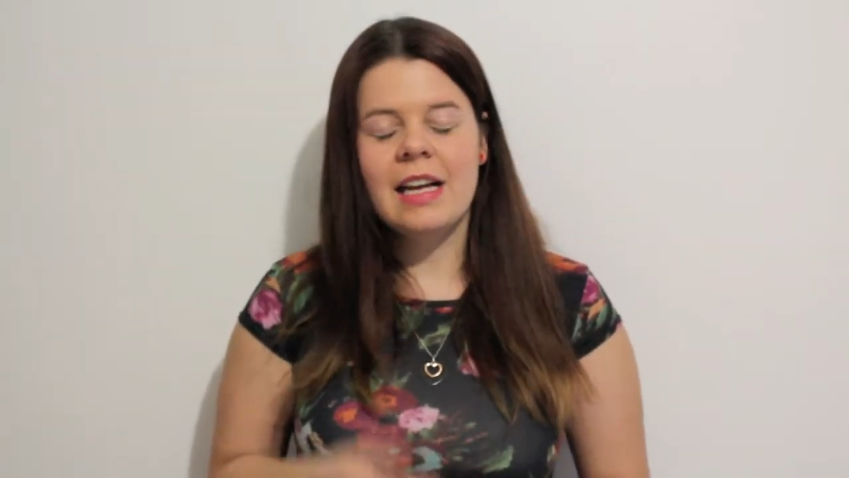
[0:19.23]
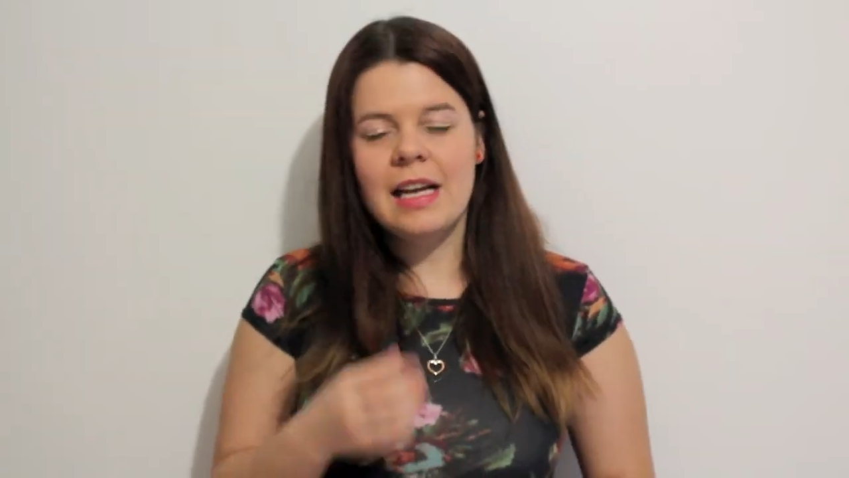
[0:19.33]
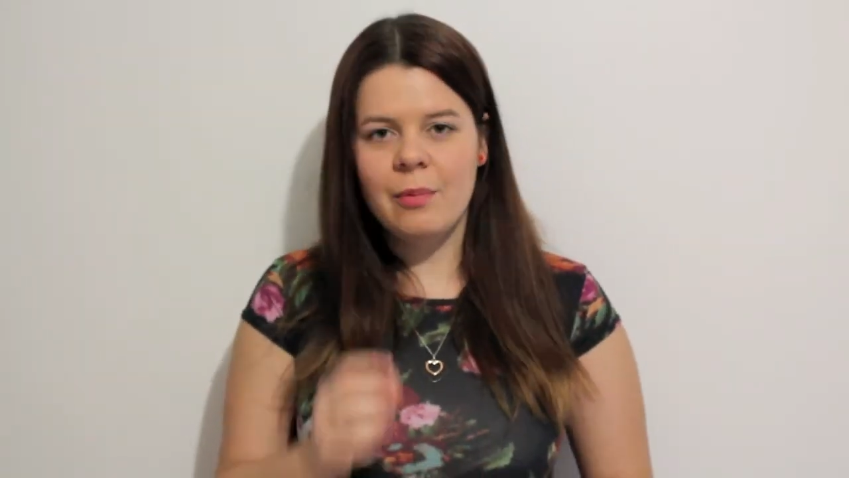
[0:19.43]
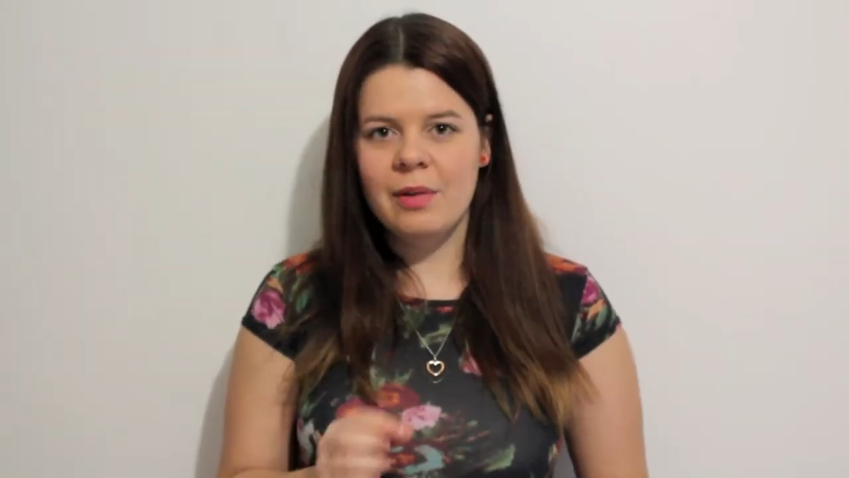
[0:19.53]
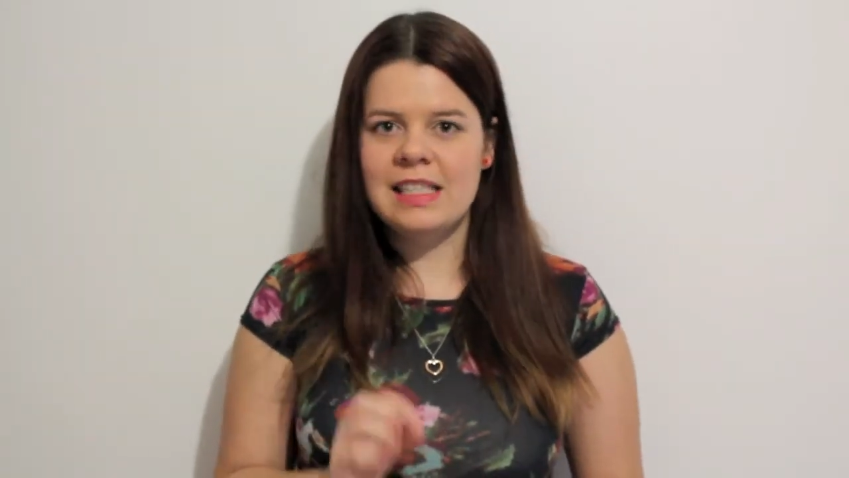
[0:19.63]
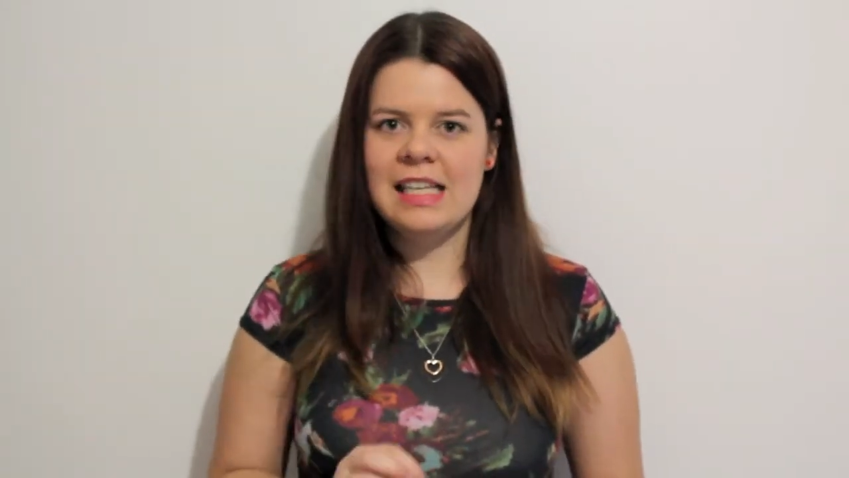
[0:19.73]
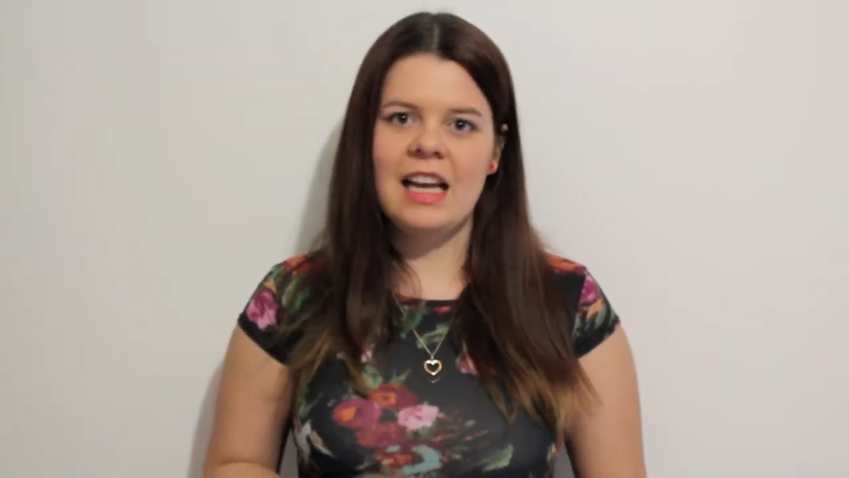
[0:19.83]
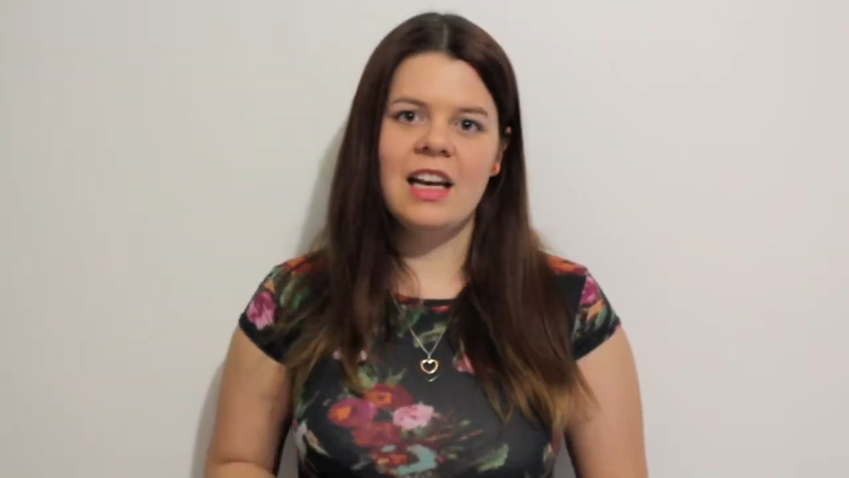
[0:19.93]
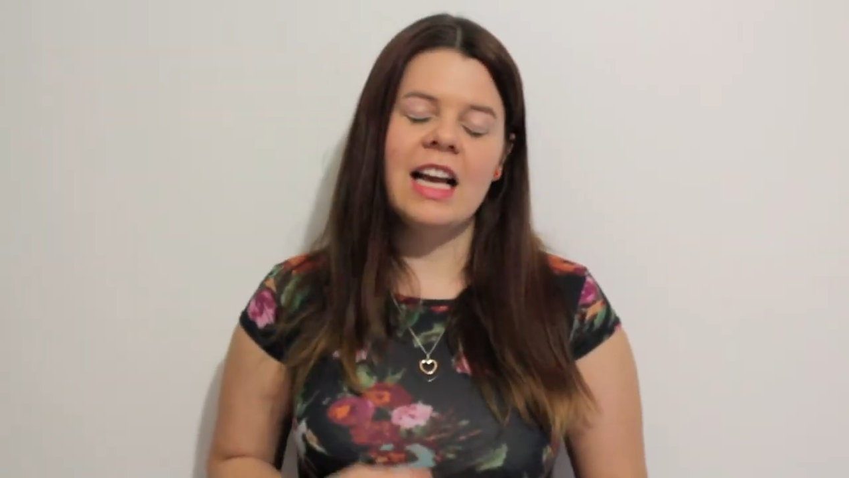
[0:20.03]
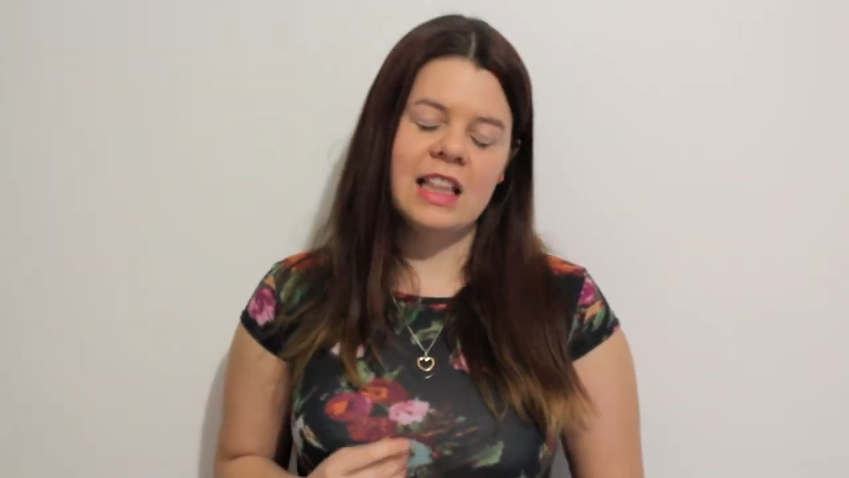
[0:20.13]
it would
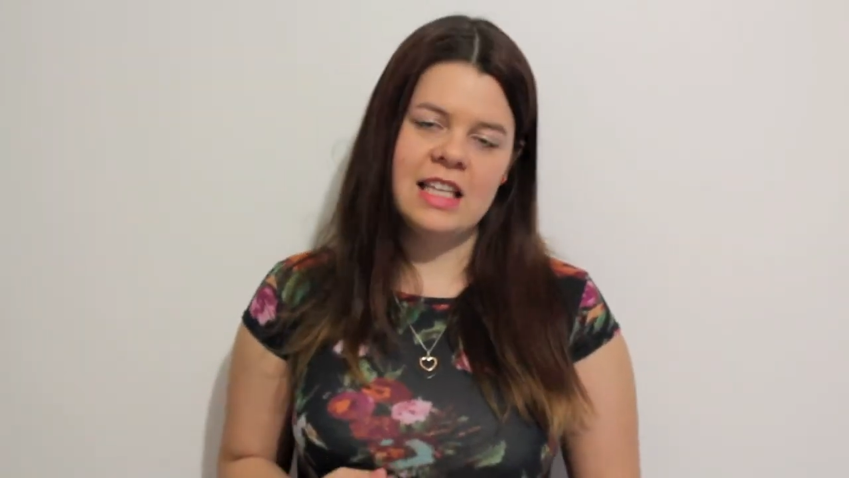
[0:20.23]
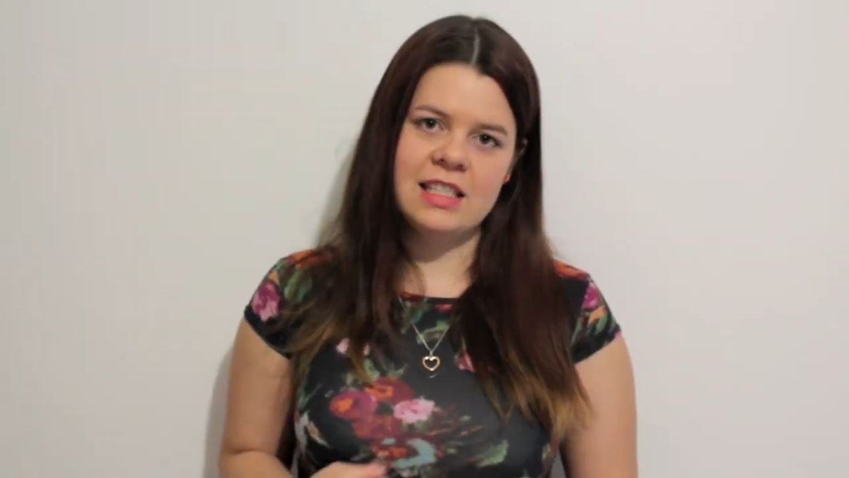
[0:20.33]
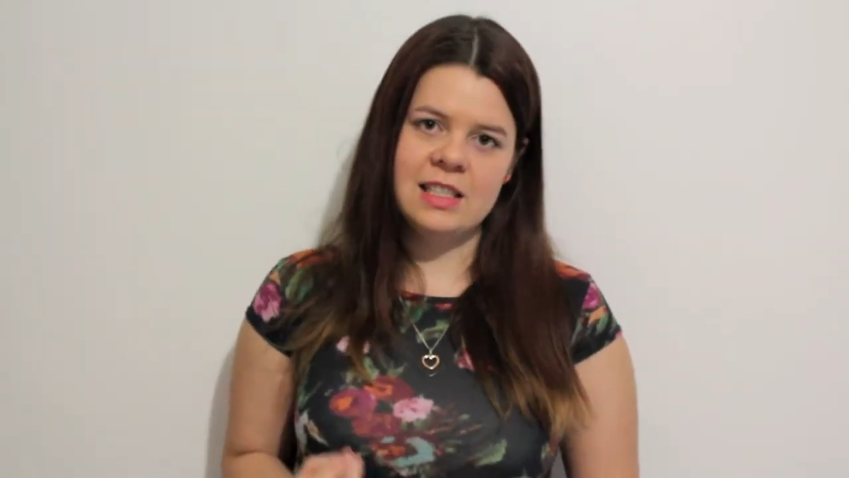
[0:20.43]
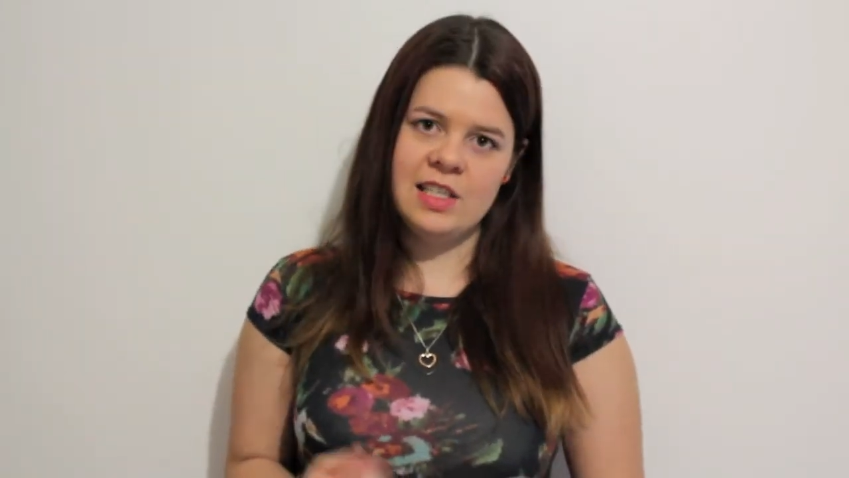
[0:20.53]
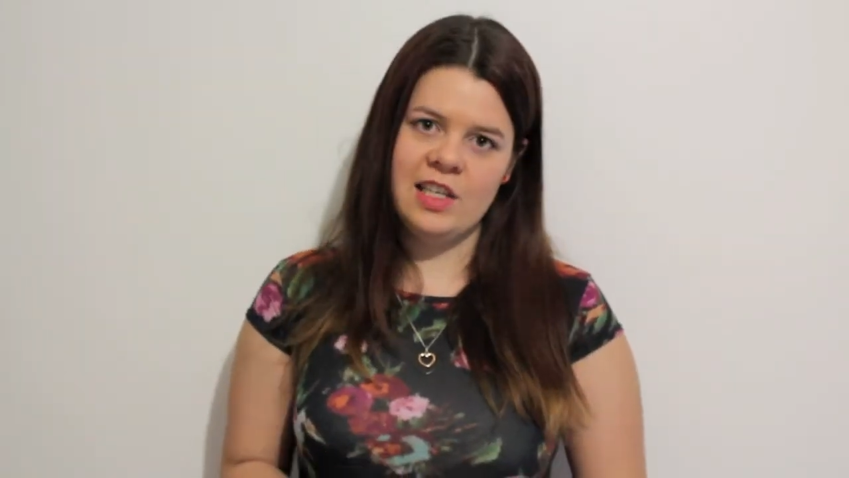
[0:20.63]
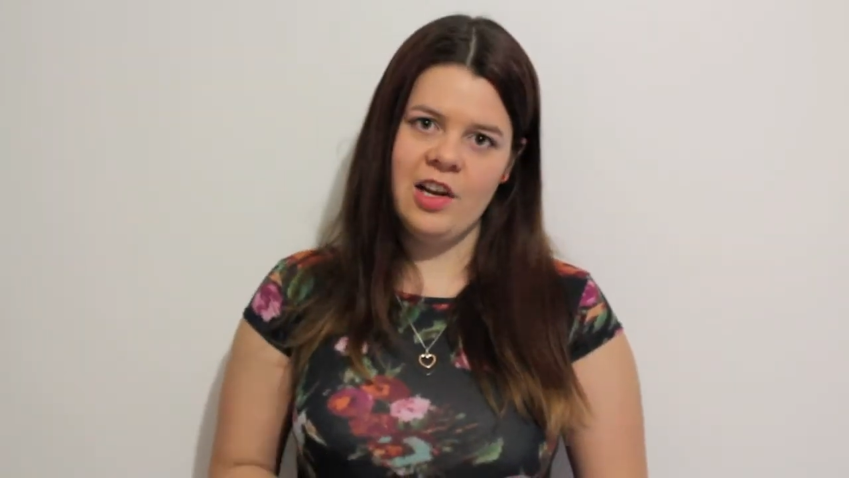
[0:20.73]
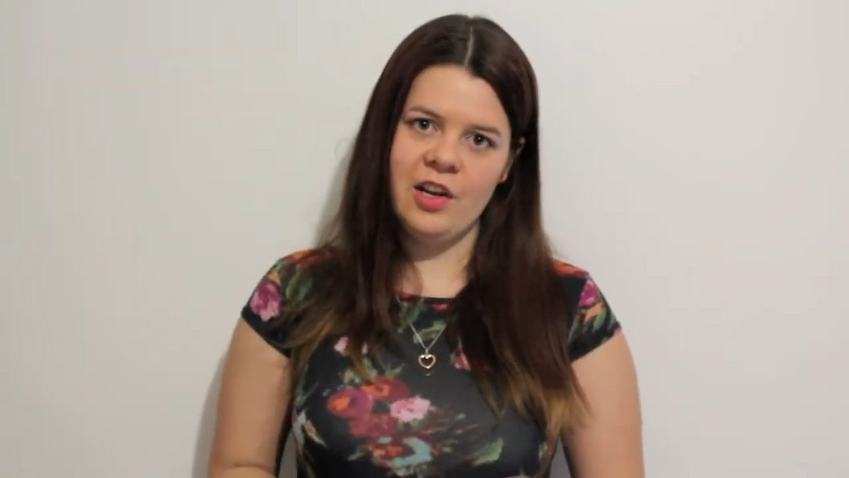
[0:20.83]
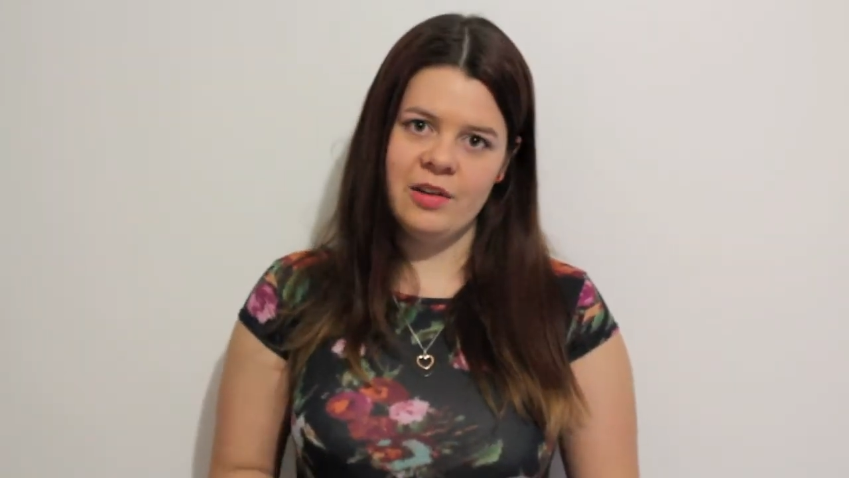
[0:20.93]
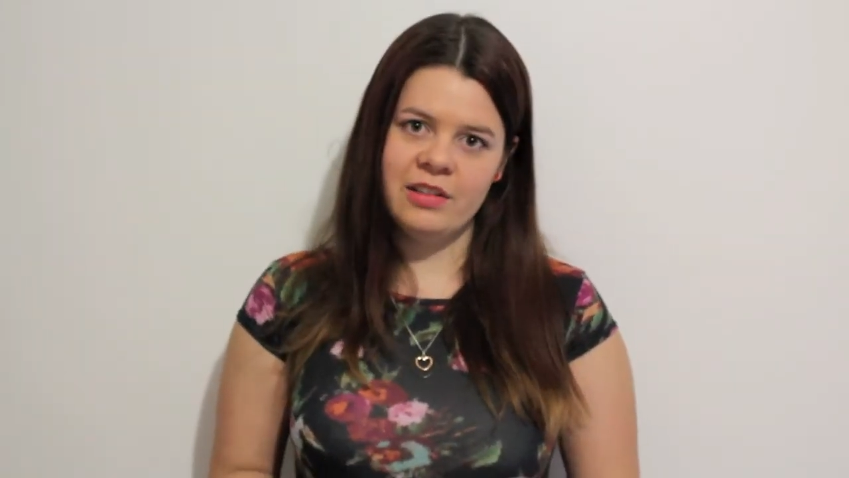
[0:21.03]
sound like this to you.